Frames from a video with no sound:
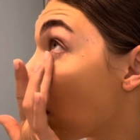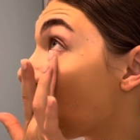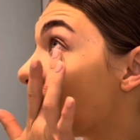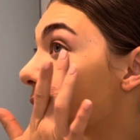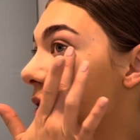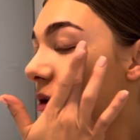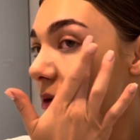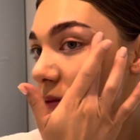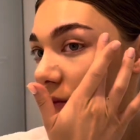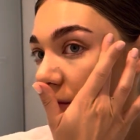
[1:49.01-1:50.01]
So
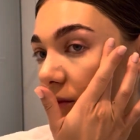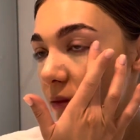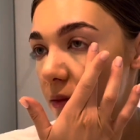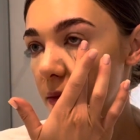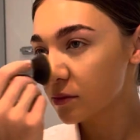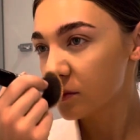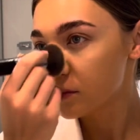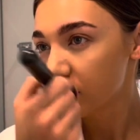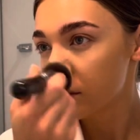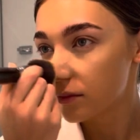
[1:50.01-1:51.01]
best thing is
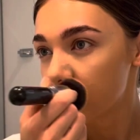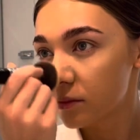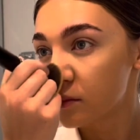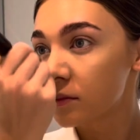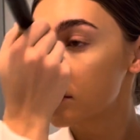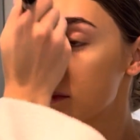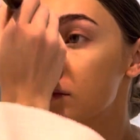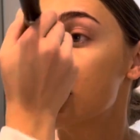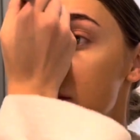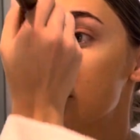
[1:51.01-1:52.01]
really with the
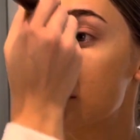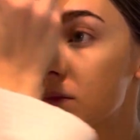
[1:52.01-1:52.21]
finger.